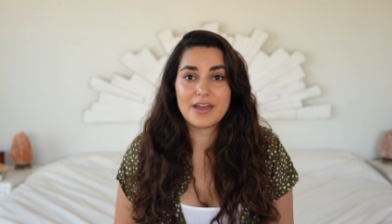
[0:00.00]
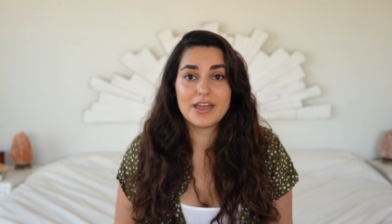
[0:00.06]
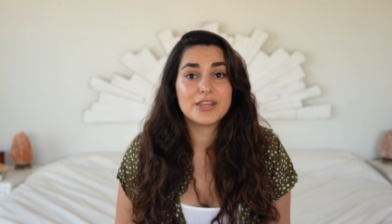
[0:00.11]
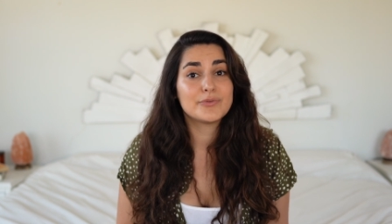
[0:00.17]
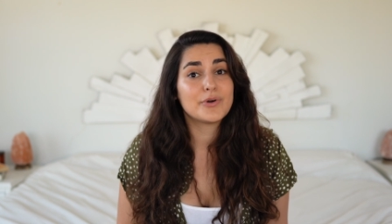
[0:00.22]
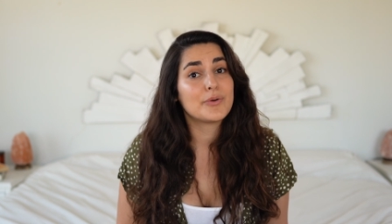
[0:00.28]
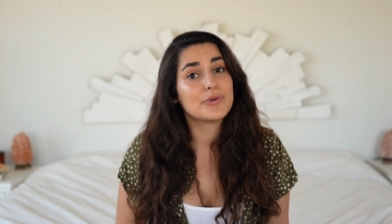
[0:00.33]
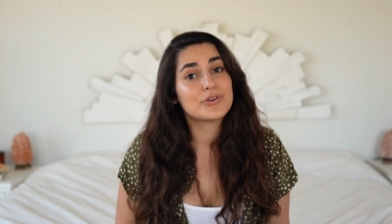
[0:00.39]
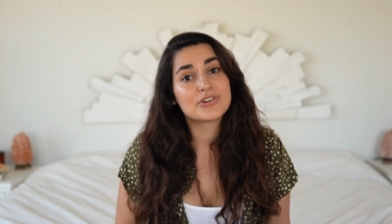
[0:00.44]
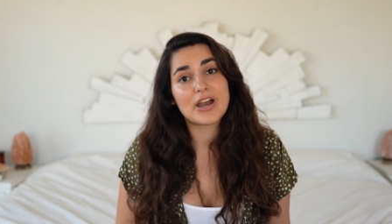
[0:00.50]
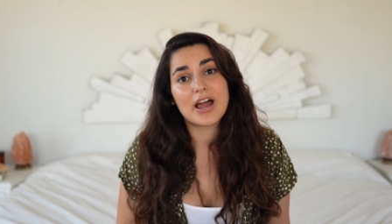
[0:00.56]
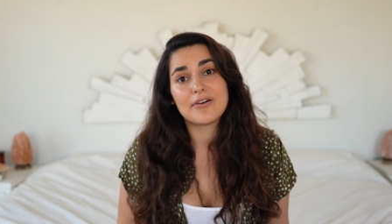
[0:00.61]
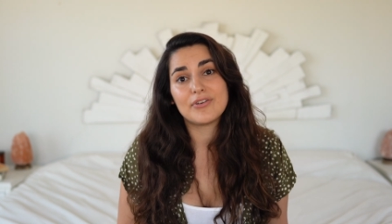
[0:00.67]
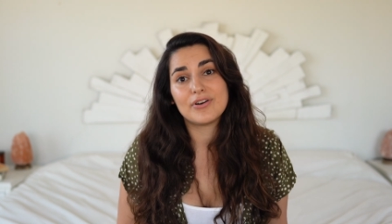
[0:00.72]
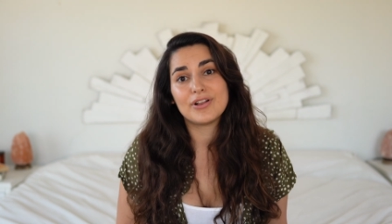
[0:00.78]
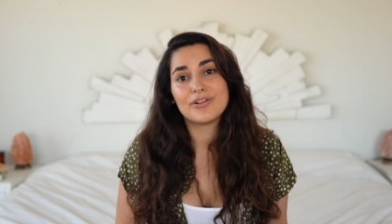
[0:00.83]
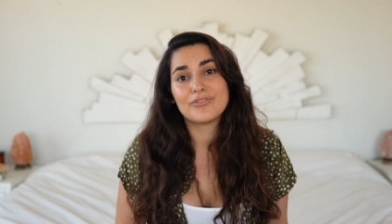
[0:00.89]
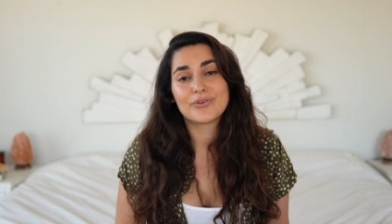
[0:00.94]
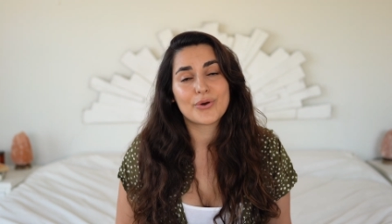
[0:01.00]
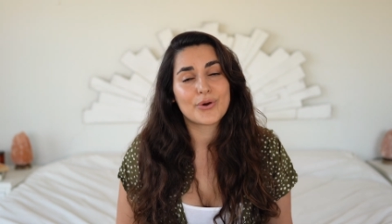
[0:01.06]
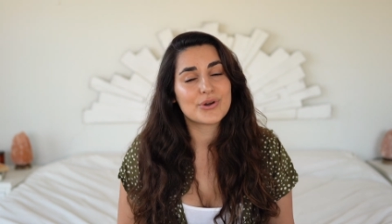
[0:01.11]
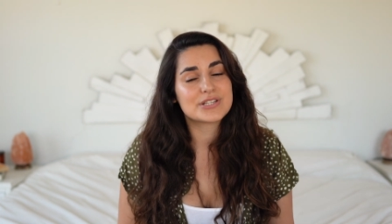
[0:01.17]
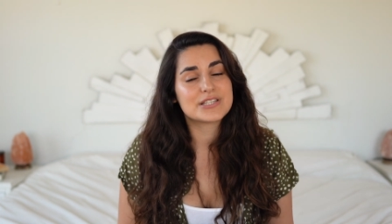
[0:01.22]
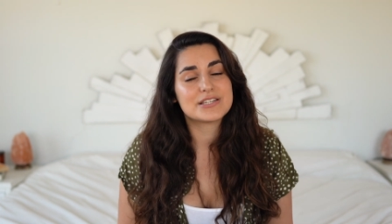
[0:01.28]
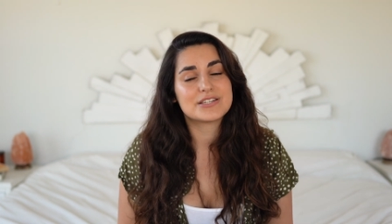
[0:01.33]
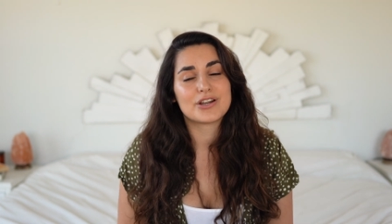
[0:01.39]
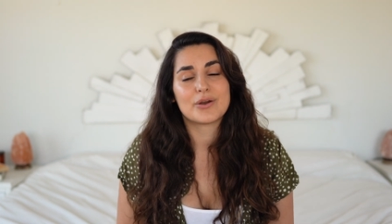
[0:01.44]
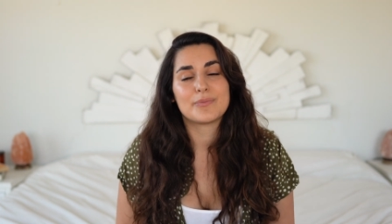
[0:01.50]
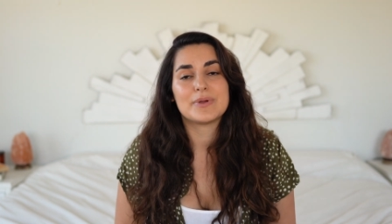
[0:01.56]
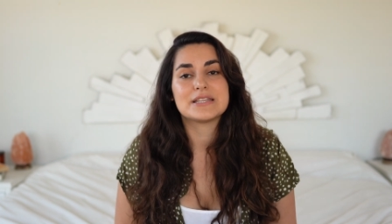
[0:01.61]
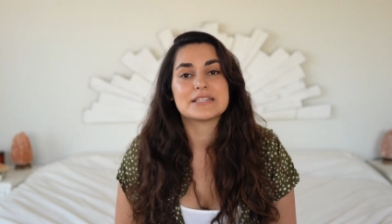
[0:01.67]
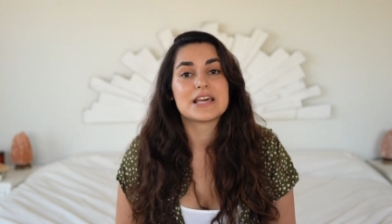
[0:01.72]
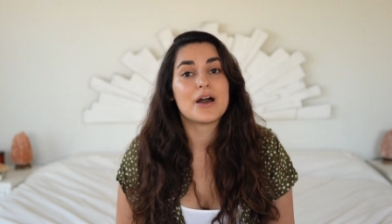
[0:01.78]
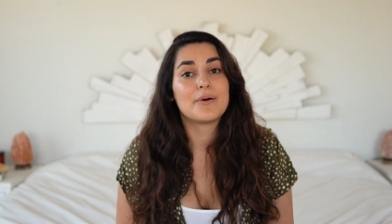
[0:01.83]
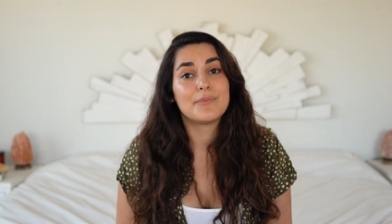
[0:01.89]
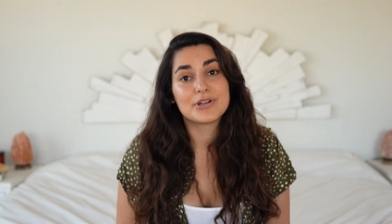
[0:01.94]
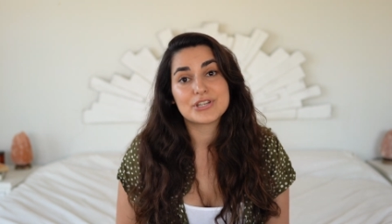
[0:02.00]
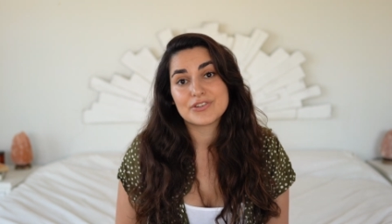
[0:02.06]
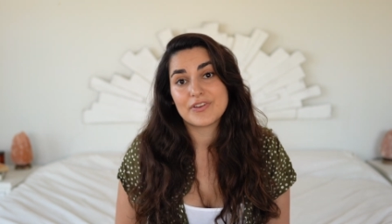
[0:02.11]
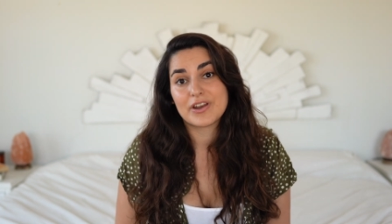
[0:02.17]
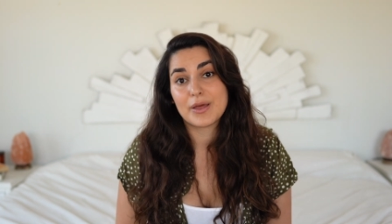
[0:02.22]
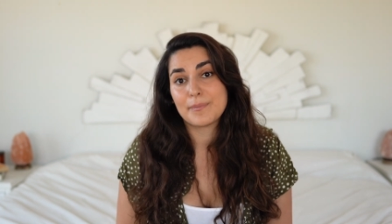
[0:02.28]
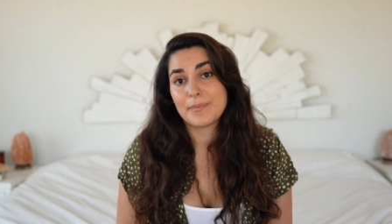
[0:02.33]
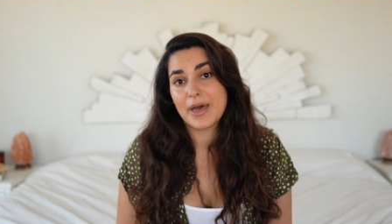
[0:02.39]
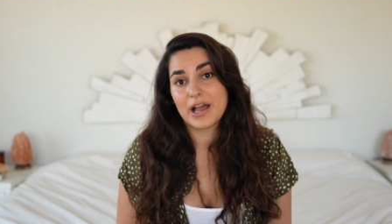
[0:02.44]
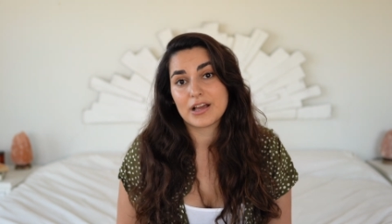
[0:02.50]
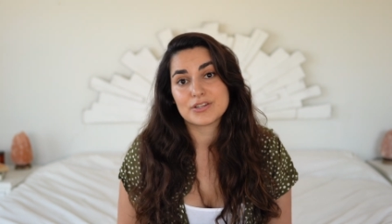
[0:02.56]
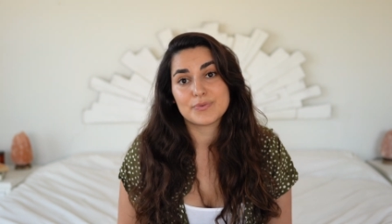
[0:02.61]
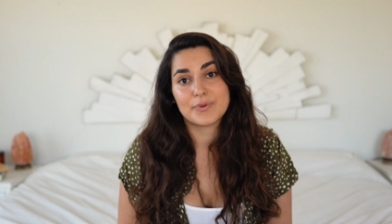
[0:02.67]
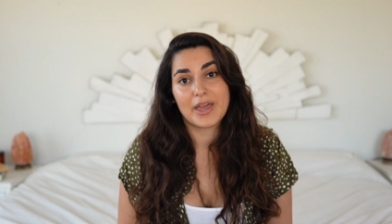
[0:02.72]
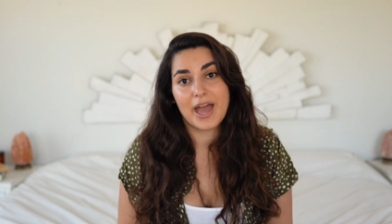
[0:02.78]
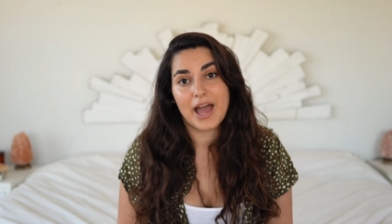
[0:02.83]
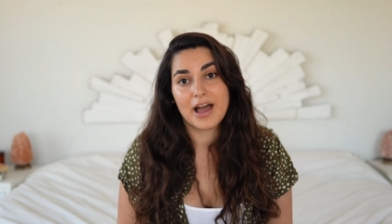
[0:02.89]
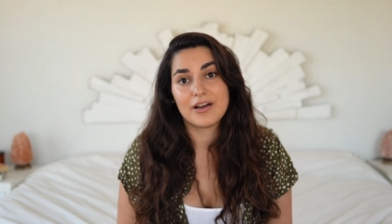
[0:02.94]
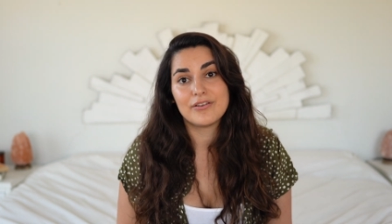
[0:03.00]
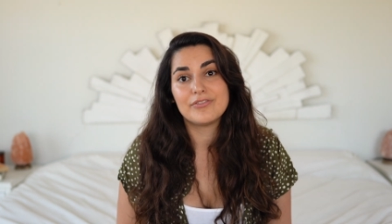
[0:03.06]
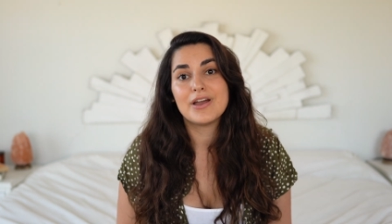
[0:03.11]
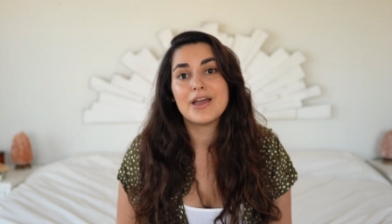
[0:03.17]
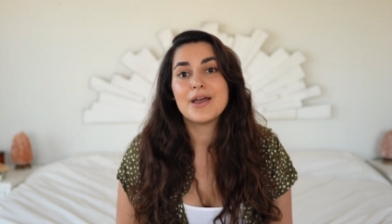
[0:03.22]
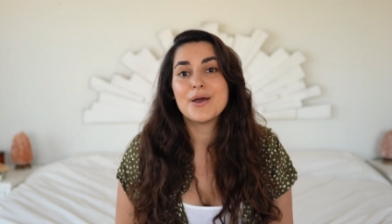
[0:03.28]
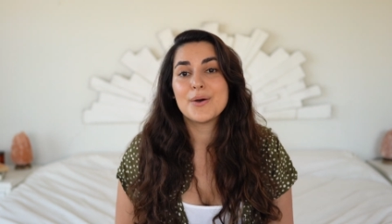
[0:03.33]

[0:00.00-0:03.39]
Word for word: And the way we travel, of course, determines how much of an impact we have,